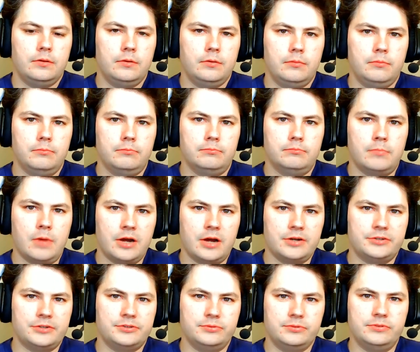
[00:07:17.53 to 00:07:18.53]

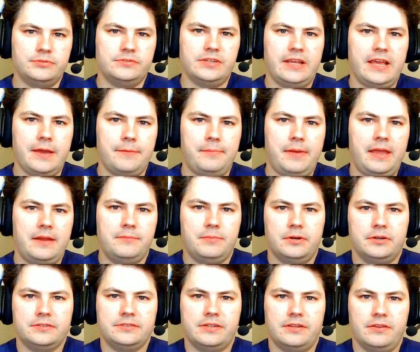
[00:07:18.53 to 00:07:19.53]
modules and campaign
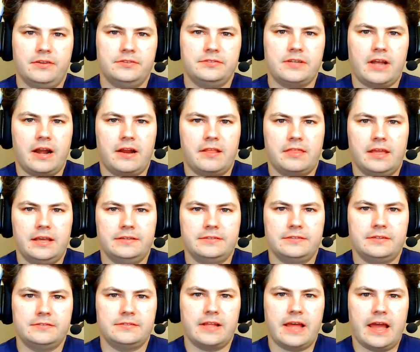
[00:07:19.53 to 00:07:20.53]
books and those kind of things,
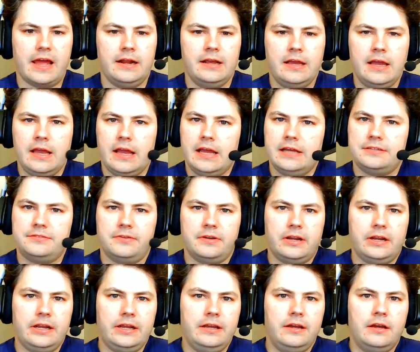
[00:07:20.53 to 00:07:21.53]
is that it's
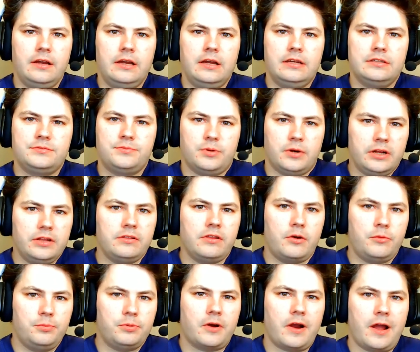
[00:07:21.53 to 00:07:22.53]
pretty low
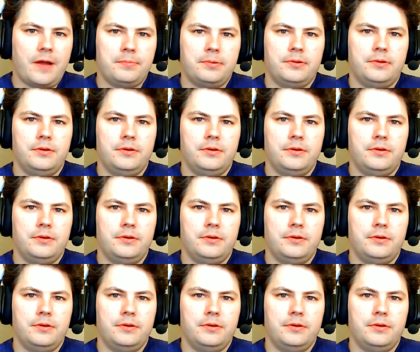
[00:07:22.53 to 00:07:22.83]
prep.